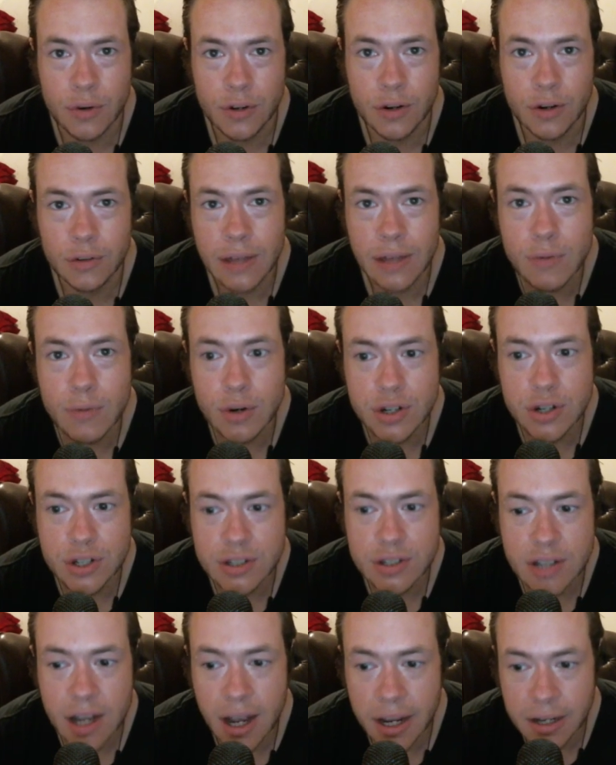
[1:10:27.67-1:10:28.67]
Your leverage
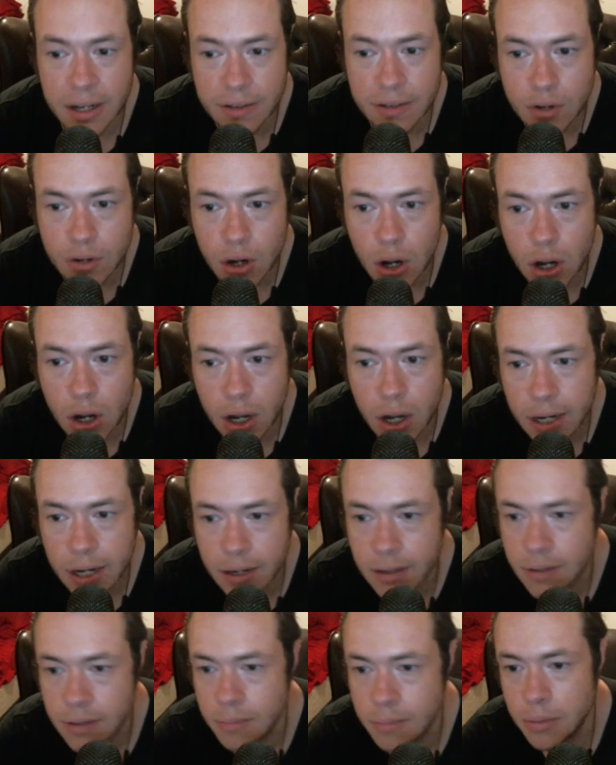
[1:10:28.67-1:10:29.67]
is kind of gone,